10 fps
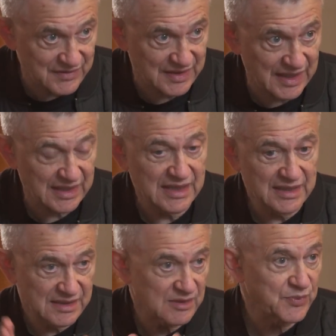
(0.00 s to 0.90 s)
you say
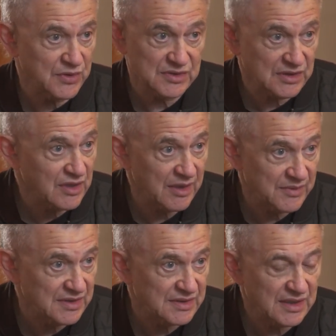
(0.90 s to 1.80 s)
supports the
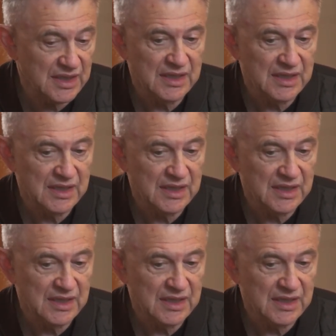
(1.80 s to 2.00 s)
communists.